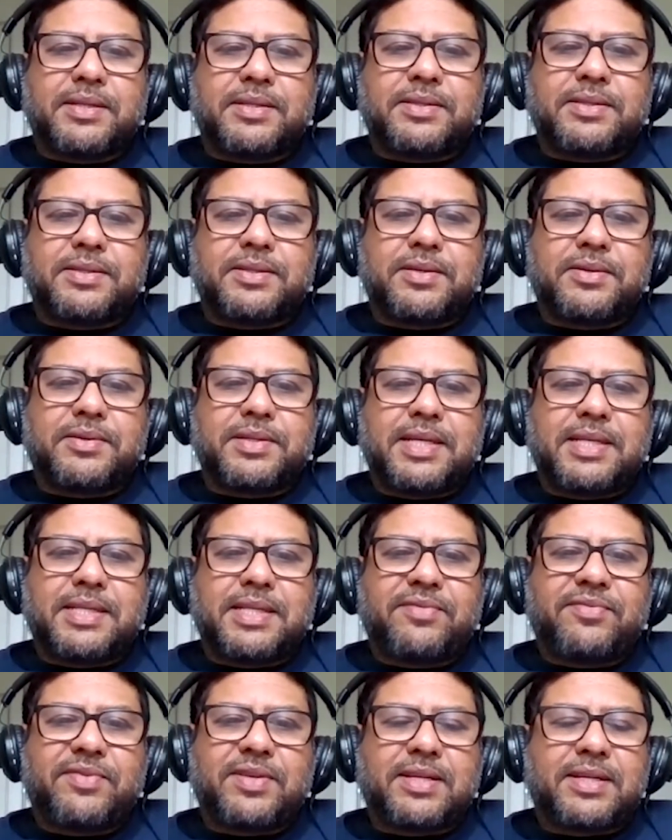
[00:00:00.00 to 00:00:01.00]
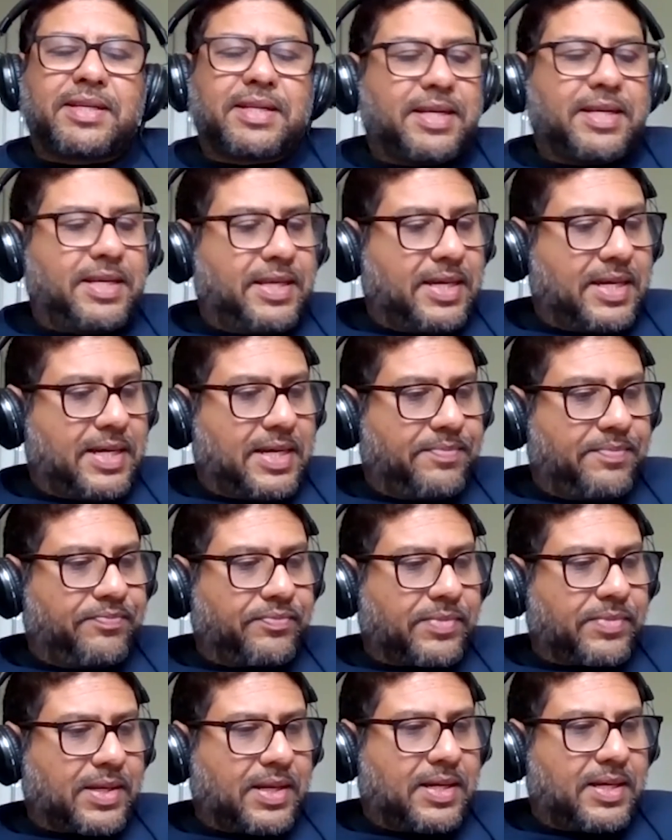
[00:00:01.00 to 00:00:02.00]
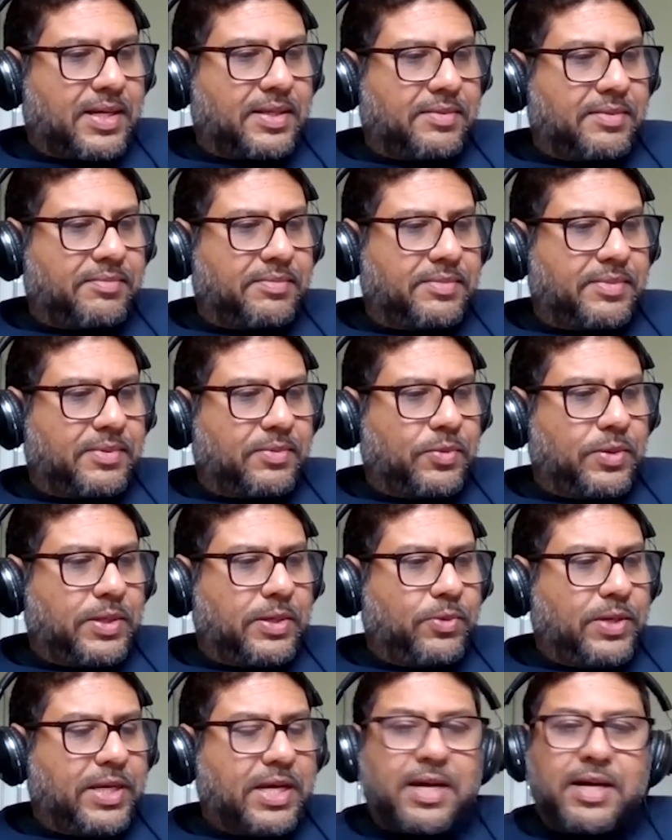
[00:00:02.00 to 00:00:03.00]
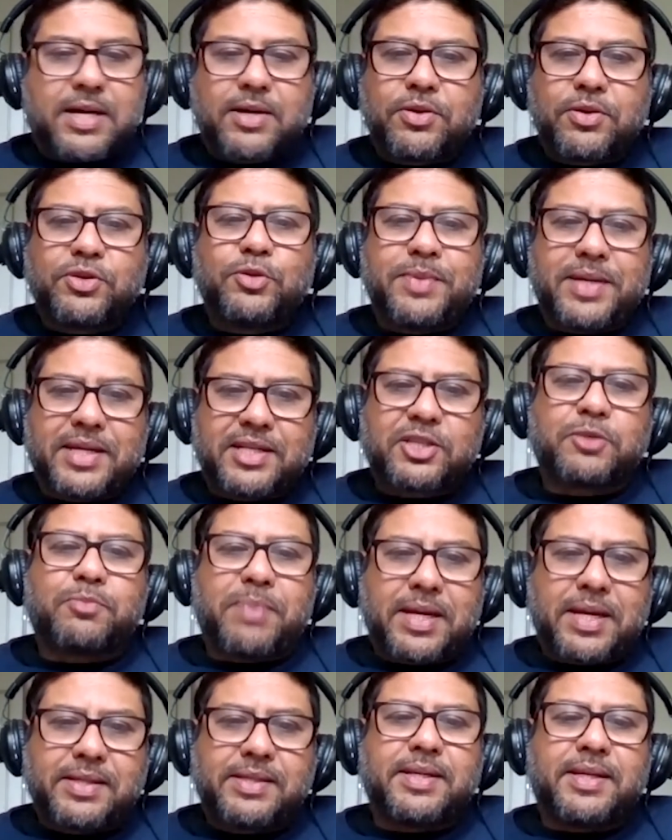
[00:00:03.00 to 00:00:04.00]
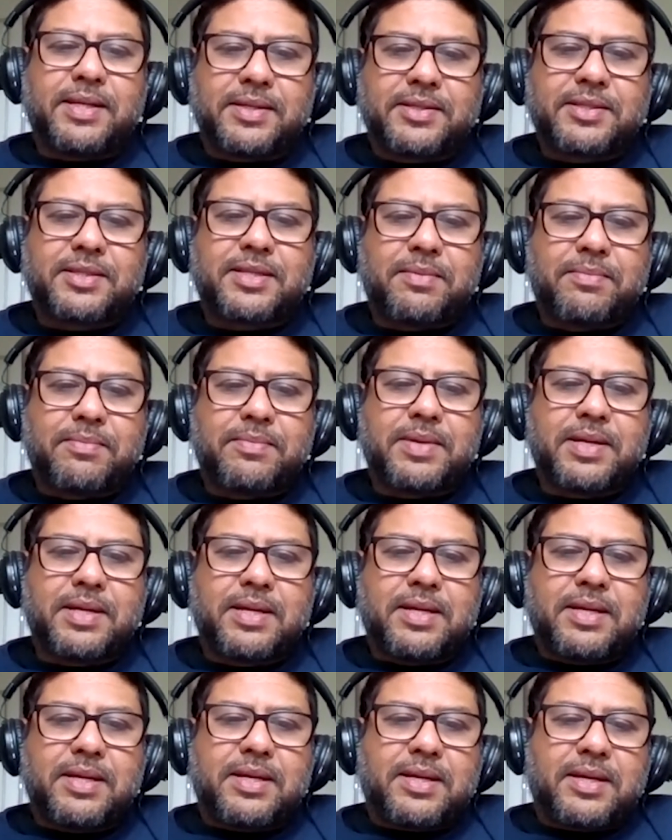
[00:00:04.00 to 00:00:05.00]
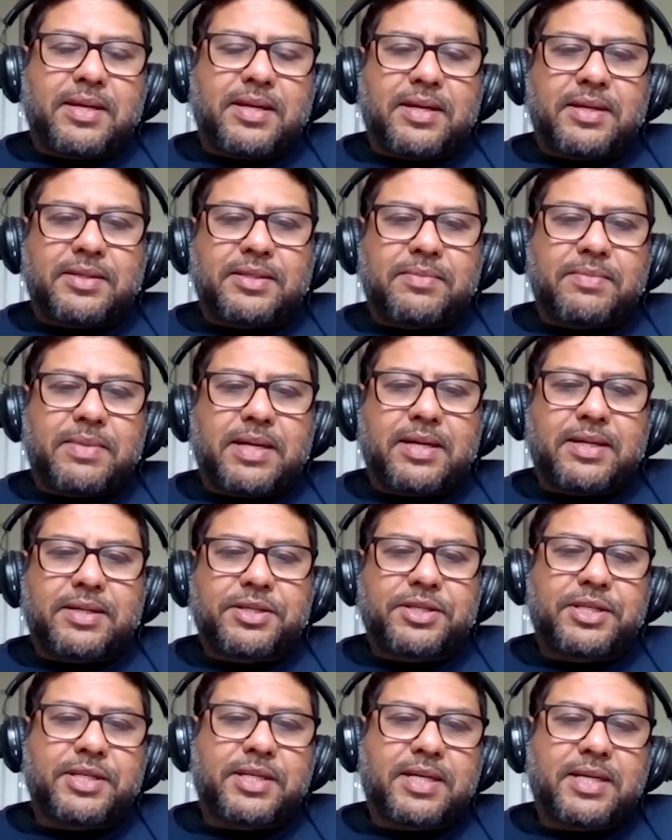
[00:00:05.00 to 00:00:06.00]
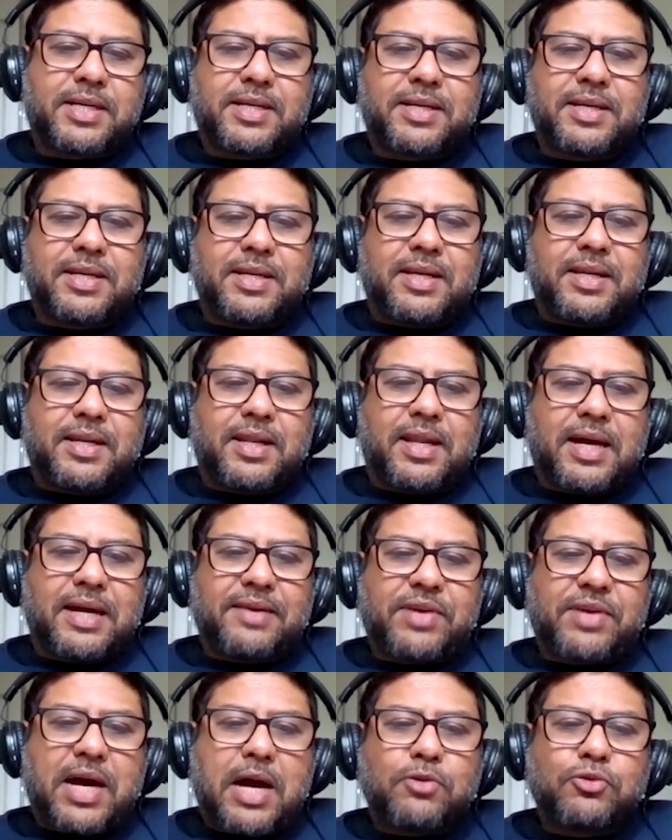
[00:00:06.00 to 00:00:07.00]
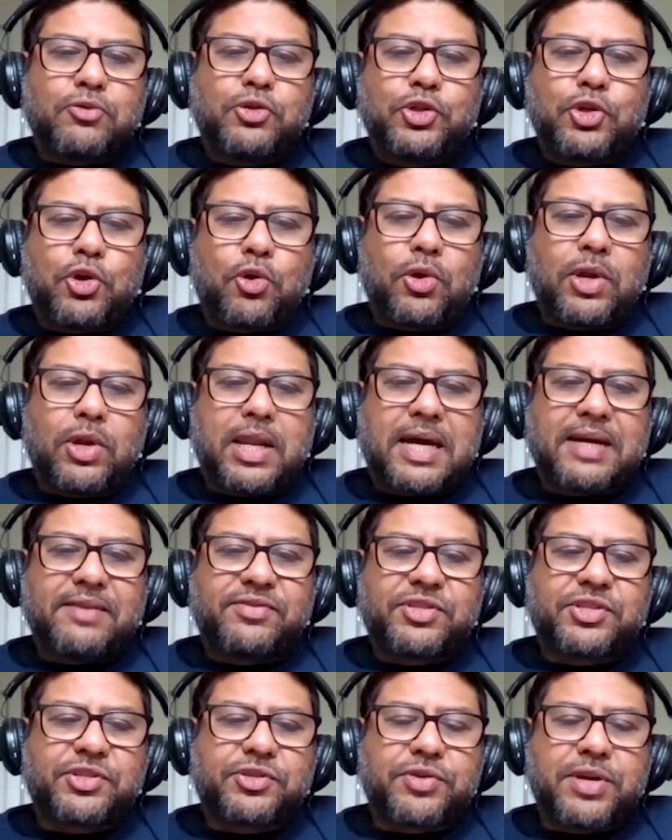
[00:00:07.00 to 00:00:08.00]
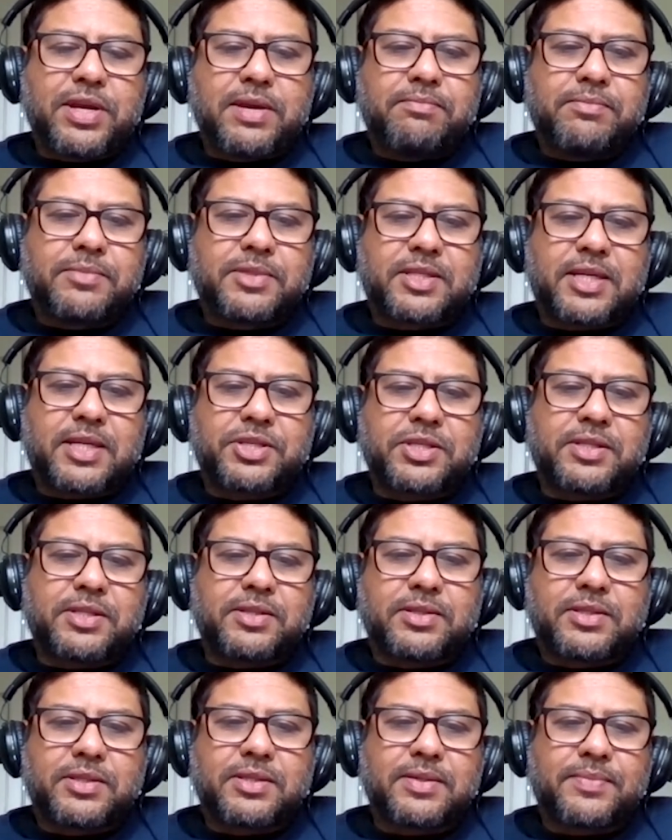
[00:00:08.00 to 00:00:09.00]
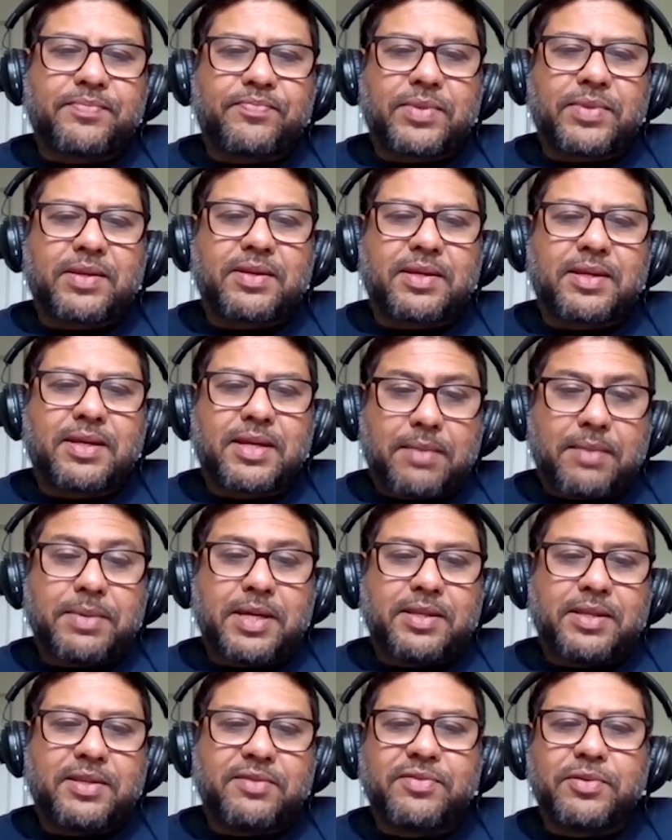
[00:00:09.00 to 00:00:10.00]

So definitely, we are going to be expecting some Harsha outdoor live stream sessions coming in the